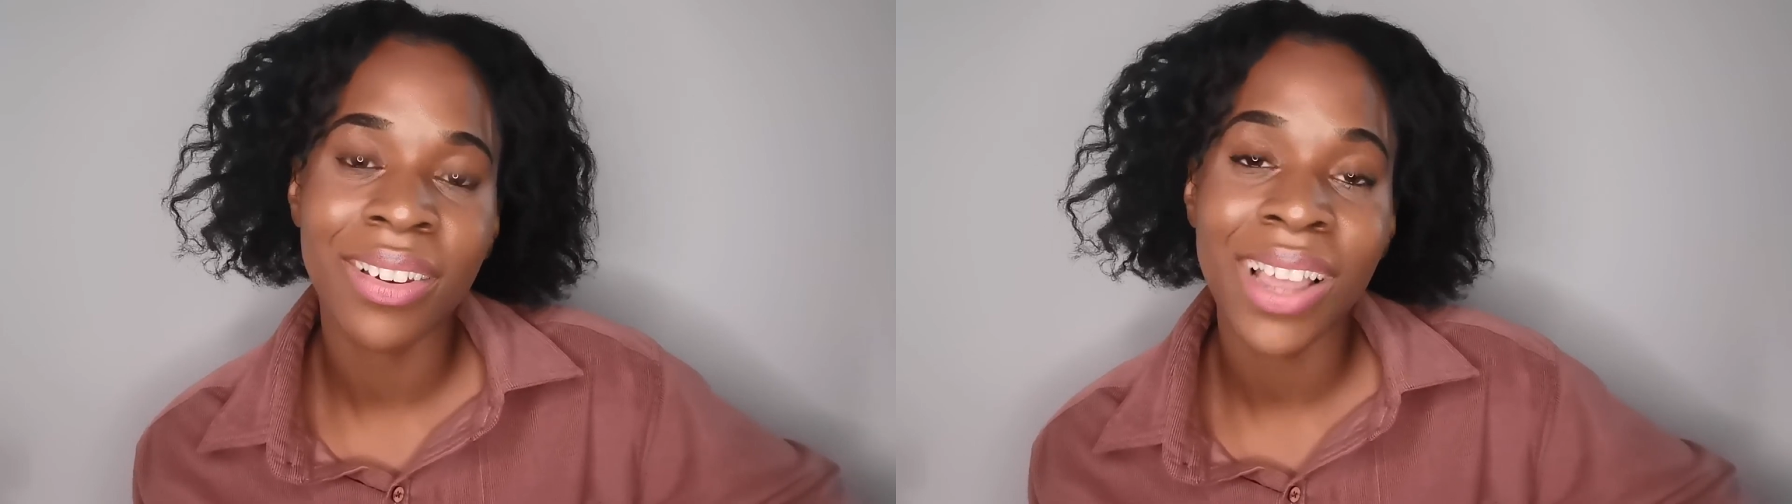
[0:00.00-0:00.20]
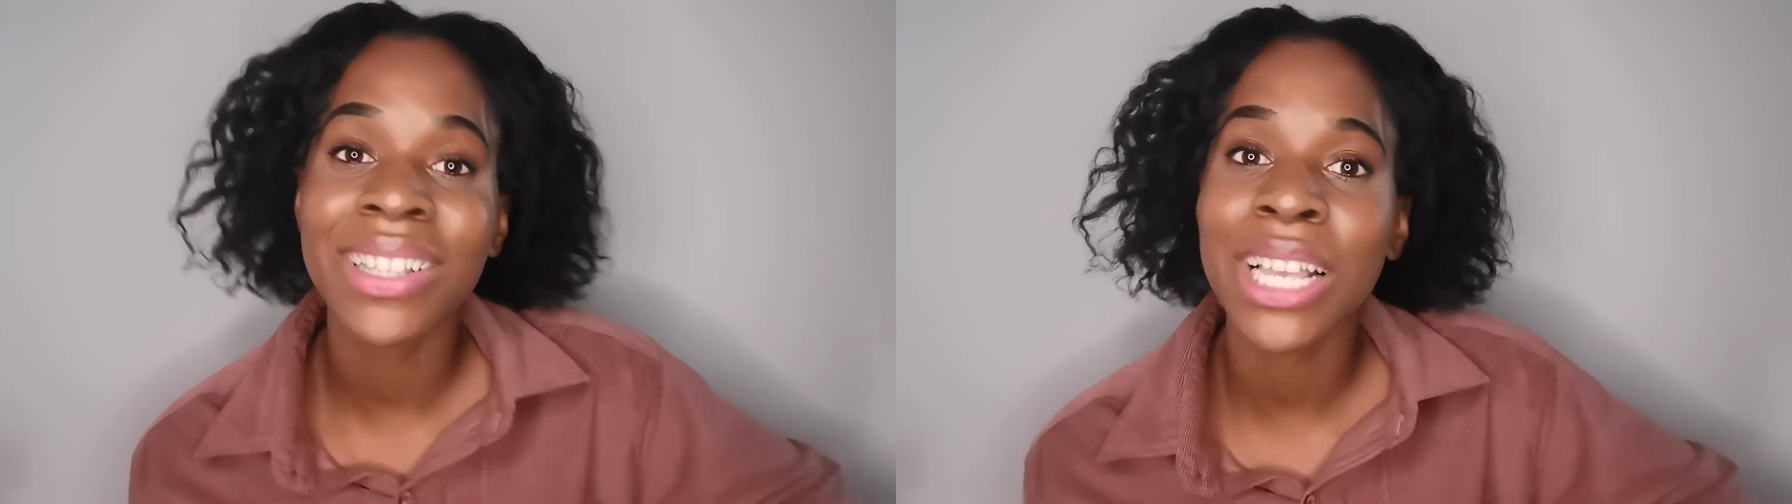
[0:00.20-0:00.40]

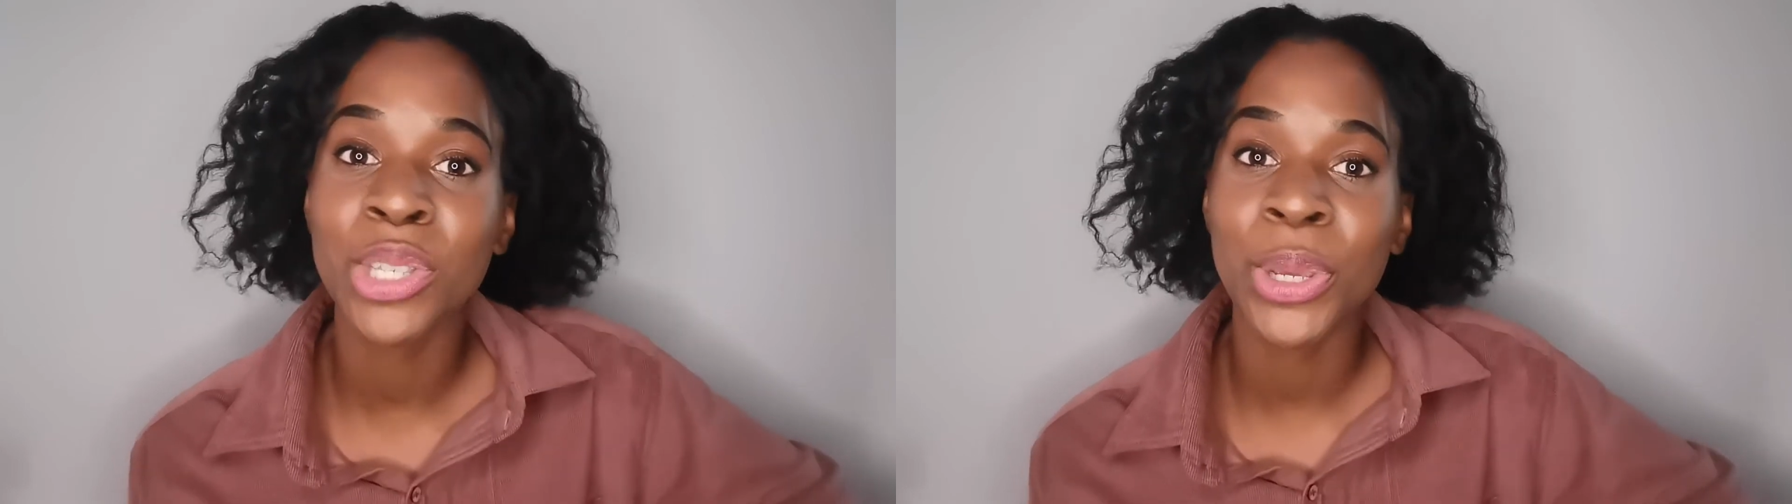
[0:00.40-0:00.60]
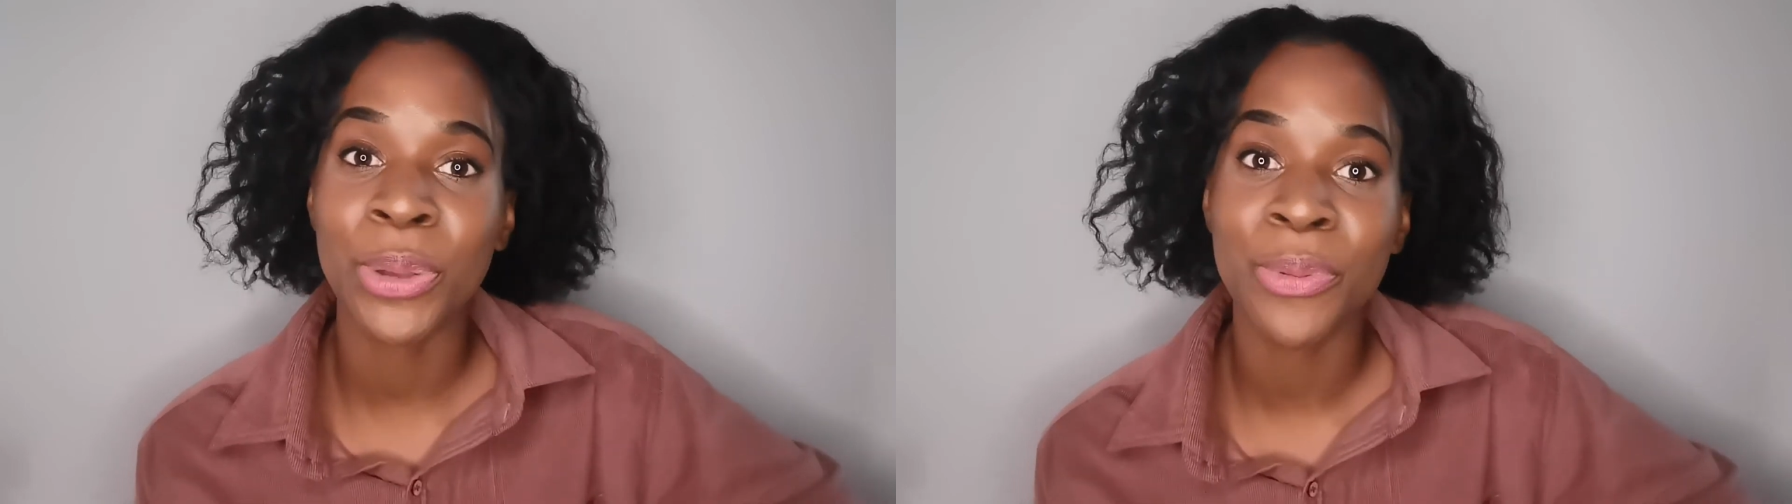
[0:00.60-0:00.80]
A
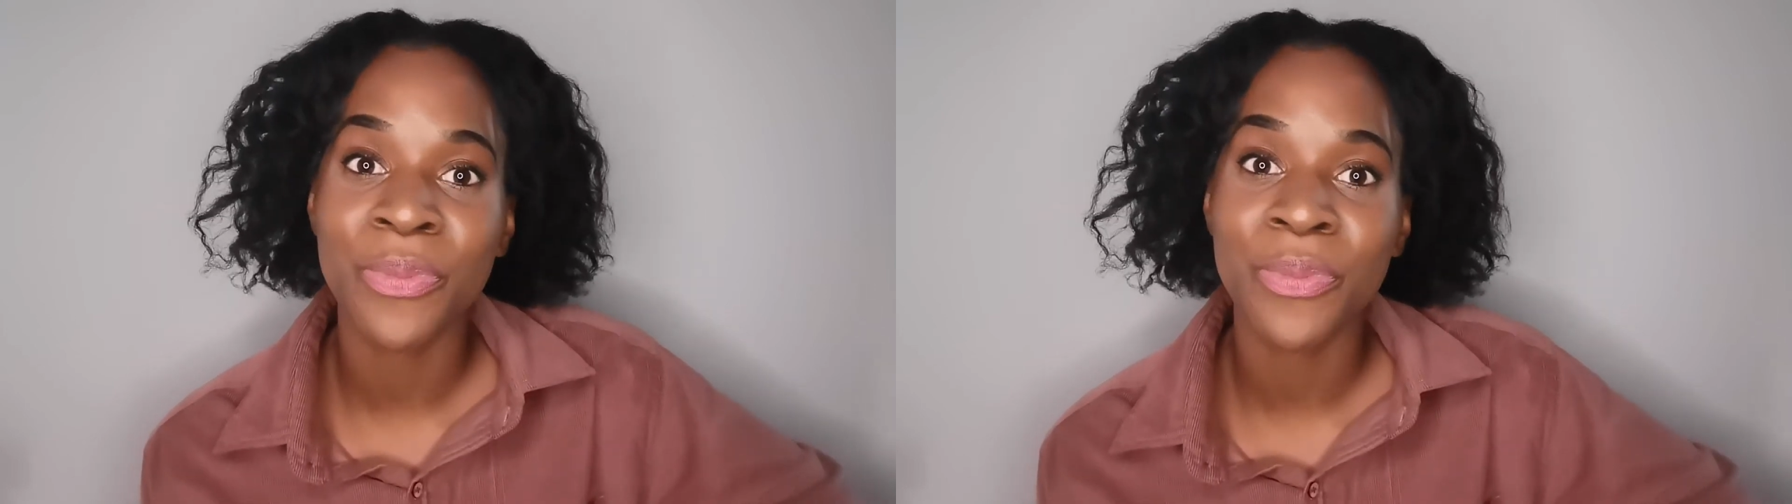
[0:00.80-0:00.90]
tattoo?